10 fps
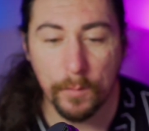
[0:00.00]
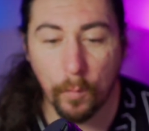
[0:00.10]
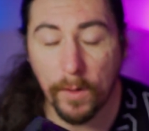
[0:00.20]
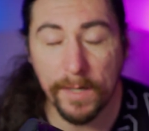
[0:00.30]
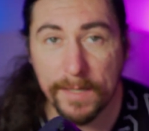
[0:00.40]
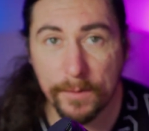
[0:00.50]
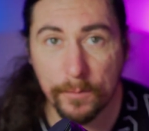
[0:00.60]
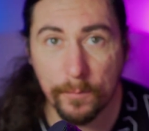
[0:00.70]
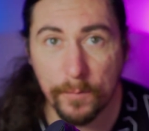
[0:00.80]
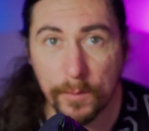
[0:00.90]
wide
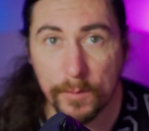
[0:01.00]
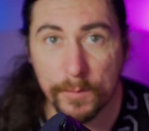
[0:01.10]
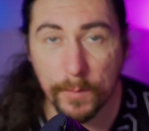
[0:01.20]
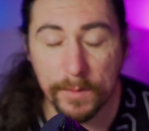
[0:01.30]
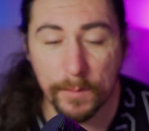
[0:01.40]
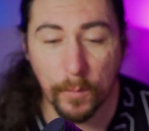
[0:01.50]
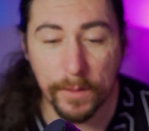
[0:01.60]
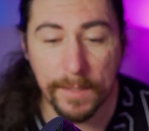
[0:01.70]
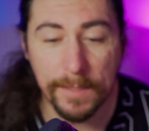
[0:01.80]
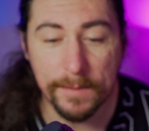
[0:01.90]
angle views when you want
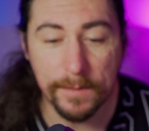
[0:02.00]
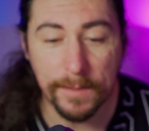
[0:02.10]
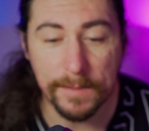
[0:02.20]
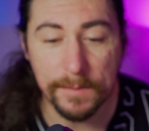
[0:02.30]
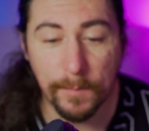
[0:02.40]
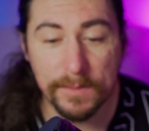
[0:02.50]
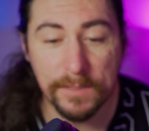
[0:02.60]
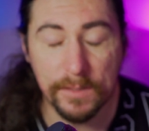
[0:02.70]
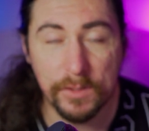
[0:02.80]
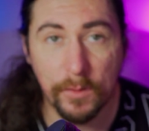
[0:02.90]
to get like as much
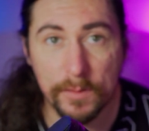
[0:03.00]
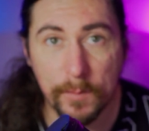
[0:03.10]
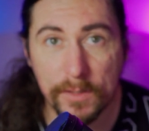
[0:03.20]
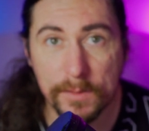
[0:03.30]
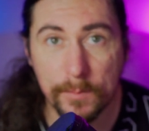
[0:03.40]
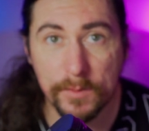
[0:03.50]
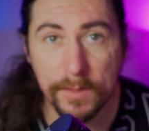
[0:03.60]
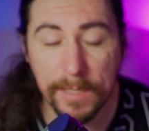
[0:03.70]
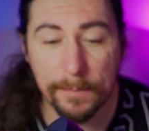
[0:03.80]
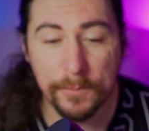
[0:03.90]
in the shot as possible,
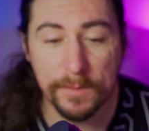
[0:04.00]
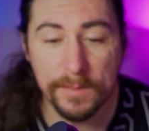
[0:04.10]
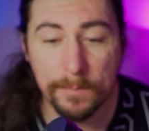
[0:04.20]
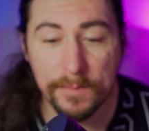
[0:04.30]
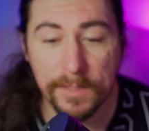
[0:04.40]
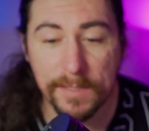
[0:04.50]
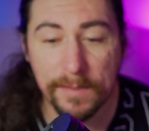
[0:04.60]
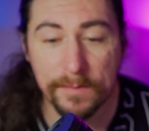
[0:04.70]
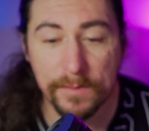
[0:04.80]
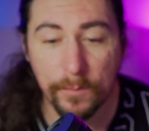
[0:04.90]
so capturing the subject
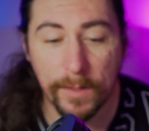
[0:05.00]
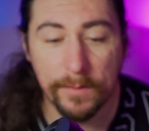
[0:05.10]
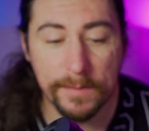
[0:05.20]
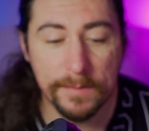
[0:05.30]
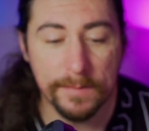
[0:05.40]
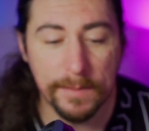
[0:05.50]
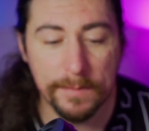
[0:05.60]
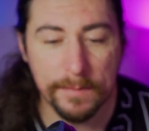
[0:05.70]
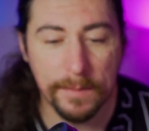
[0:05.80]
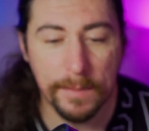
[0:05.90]
and the surroundings and
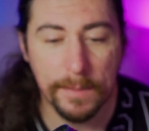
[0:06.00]
things.